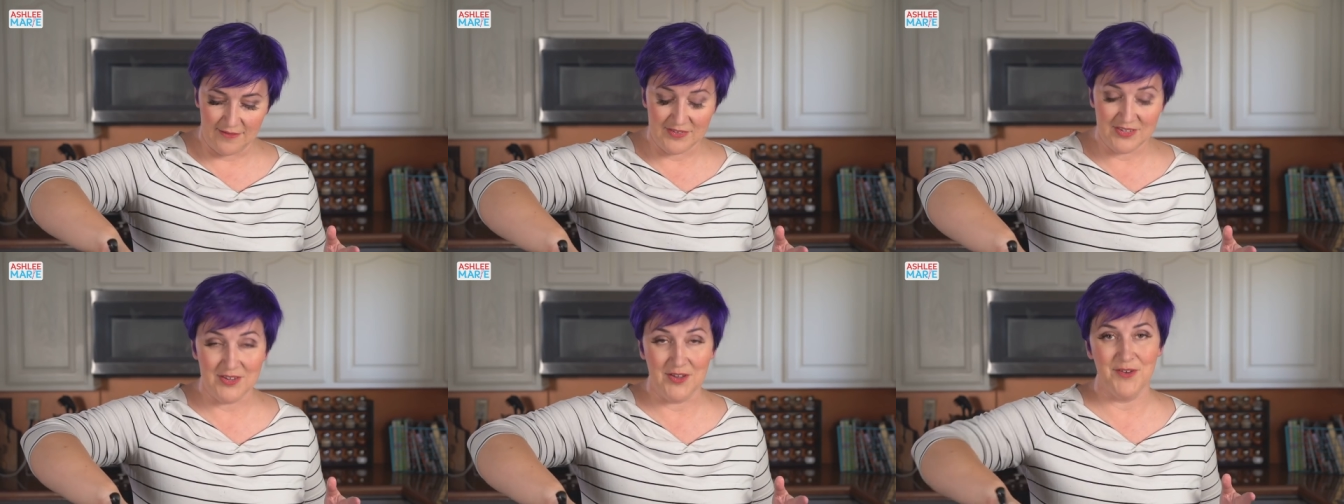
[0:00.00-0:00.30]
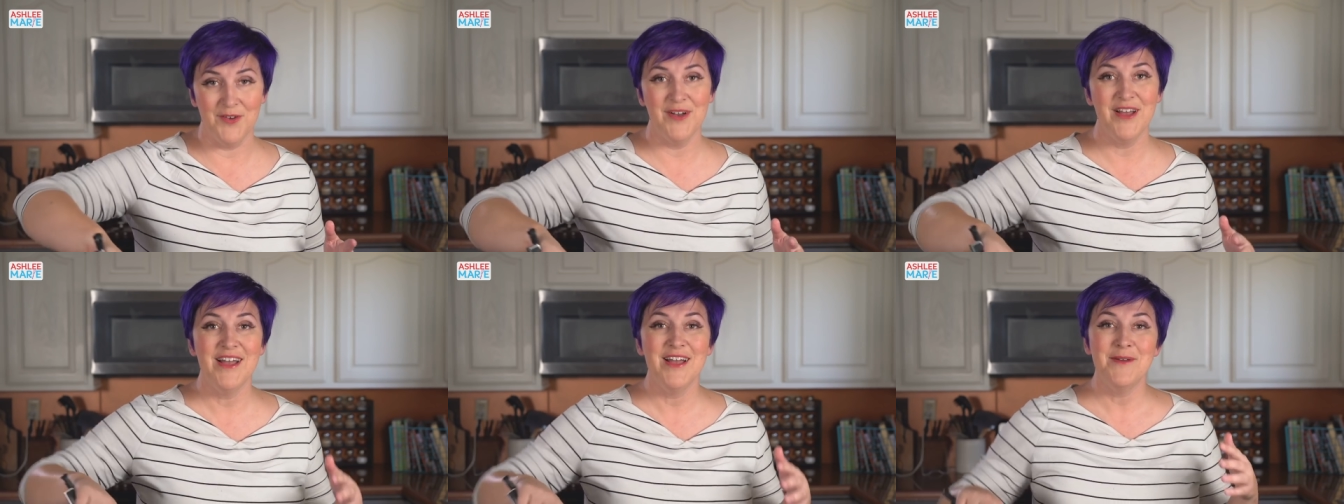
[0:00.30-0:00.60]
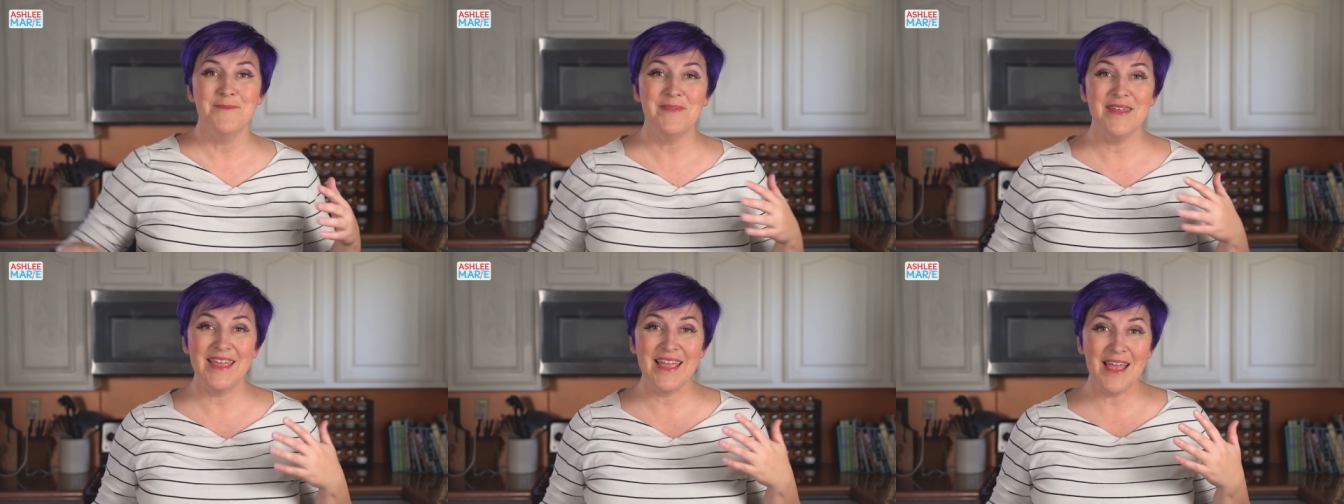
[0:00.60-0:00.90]
So
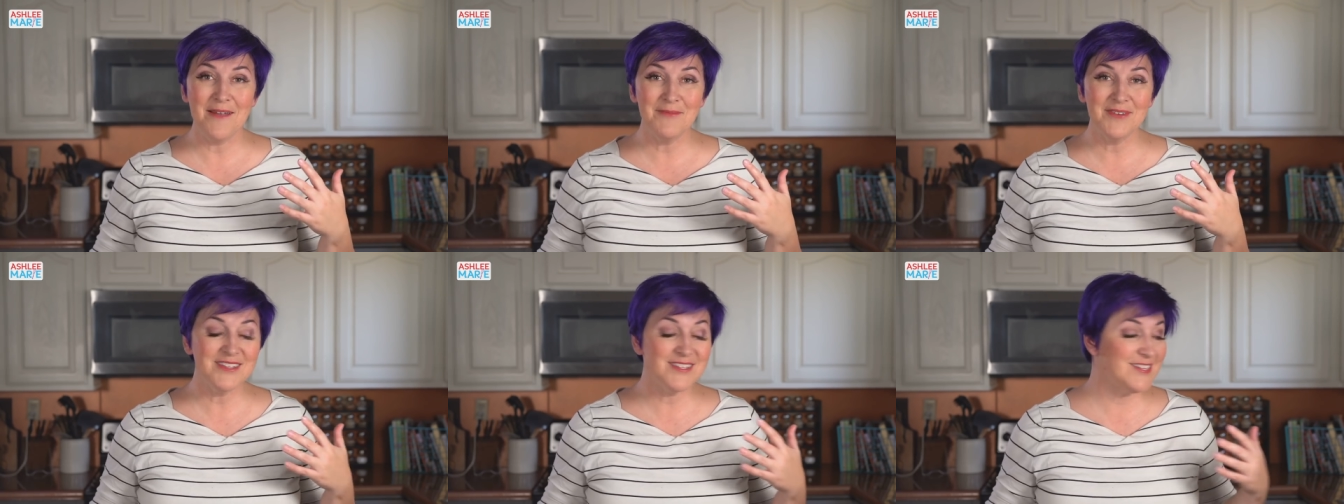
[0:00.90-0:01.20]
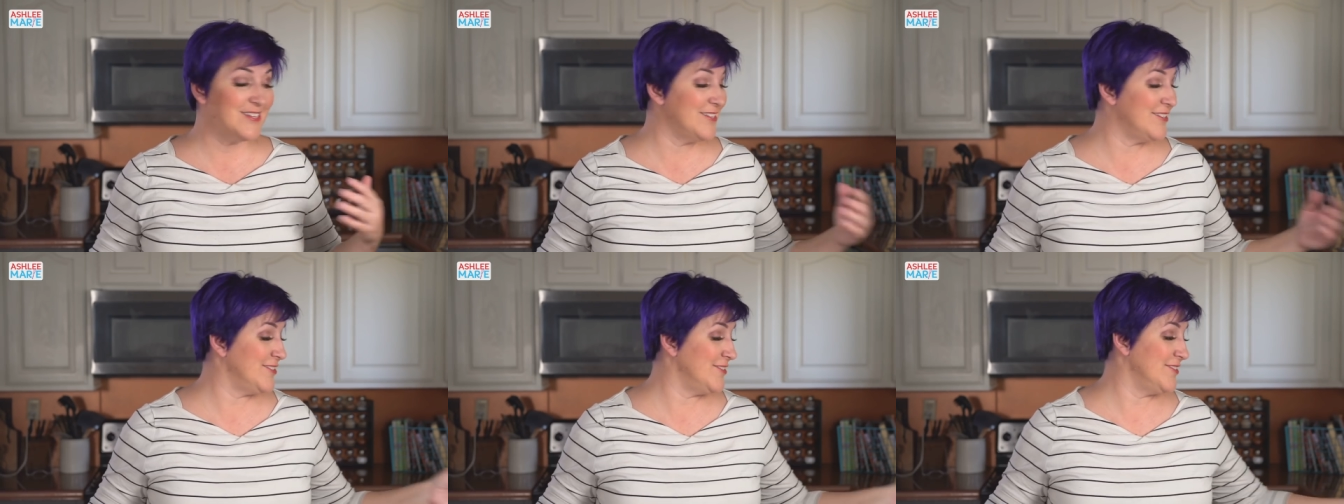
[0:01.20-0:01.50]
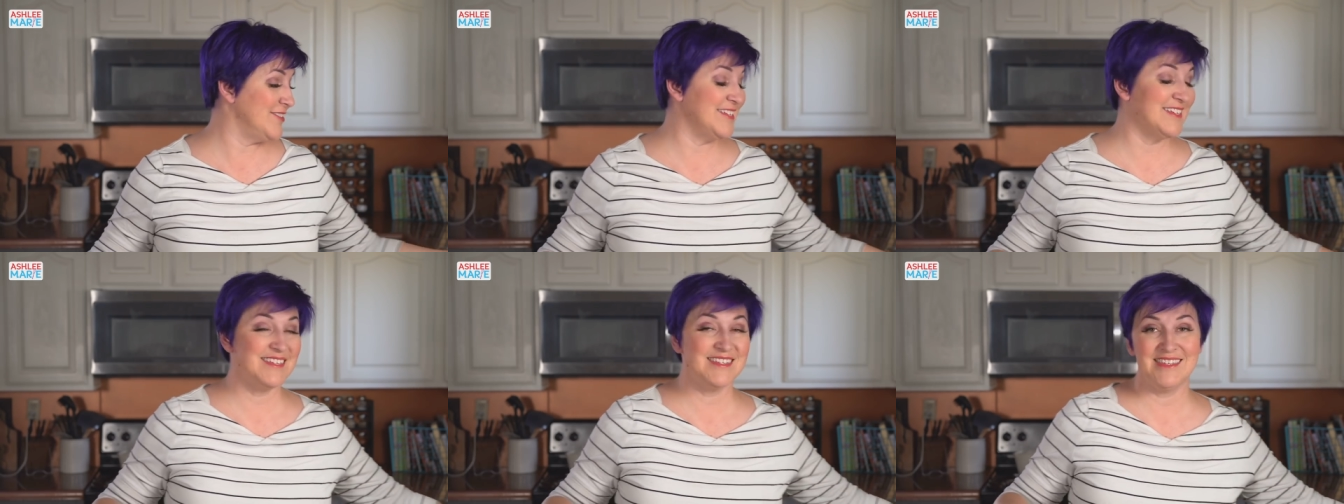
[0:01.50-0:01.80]
being able to
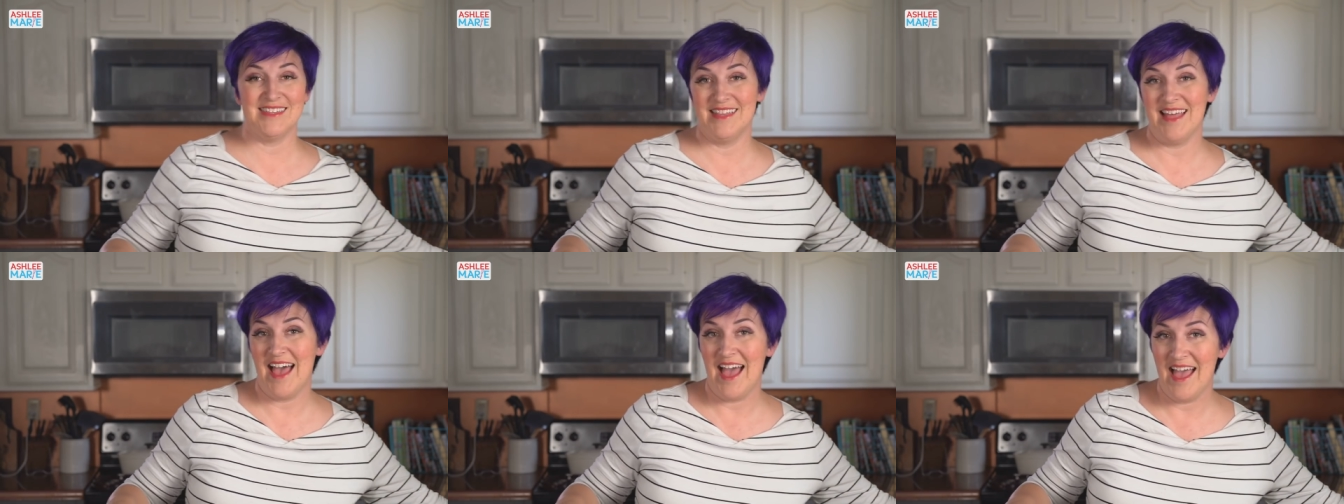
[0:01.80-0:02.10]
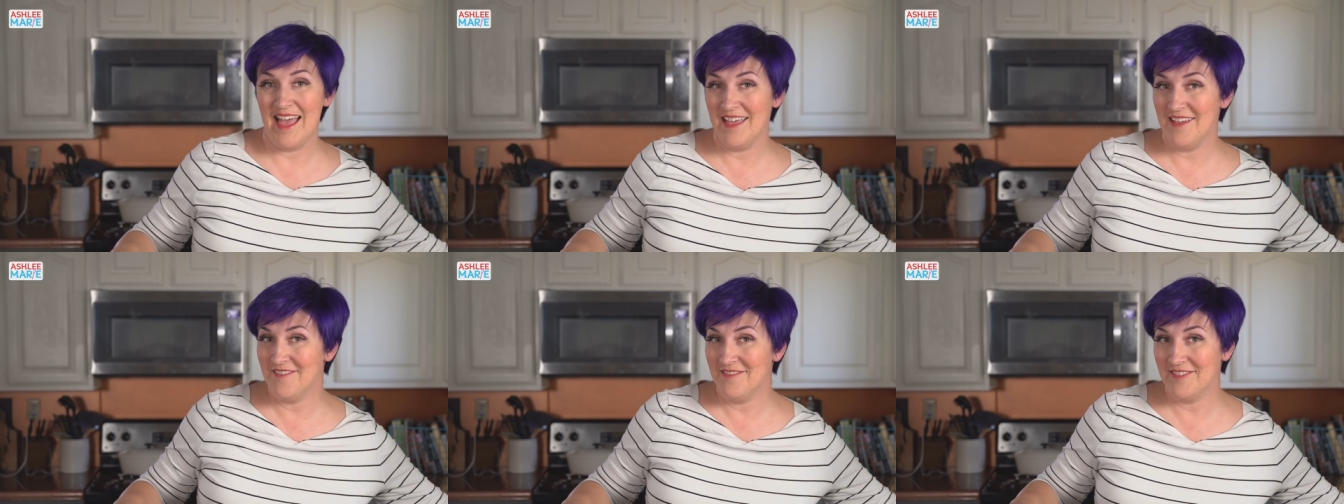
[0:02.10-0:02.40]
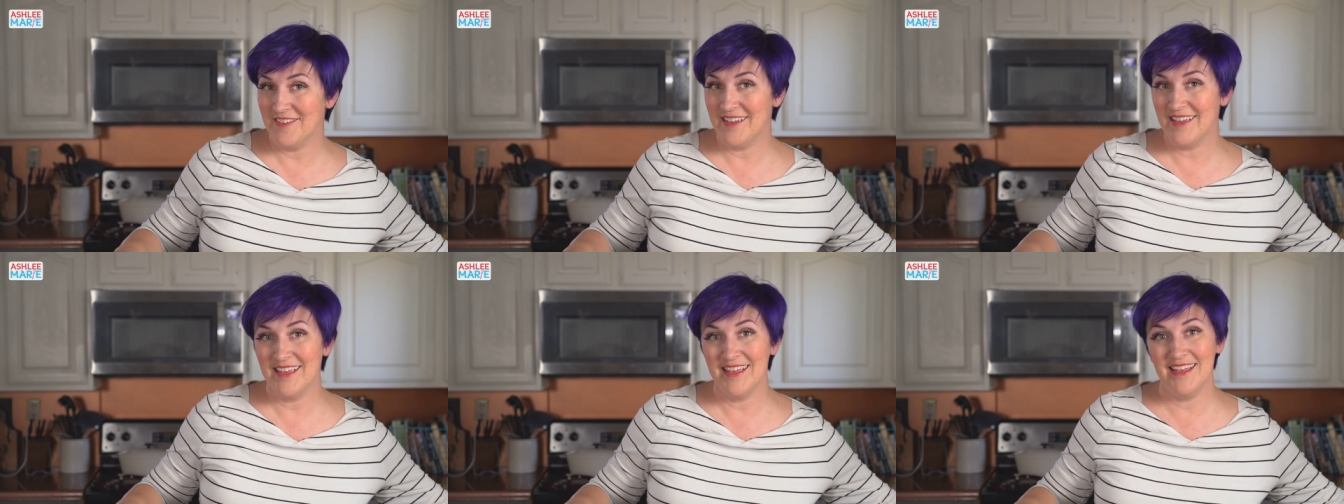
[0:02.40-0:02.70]
do this live,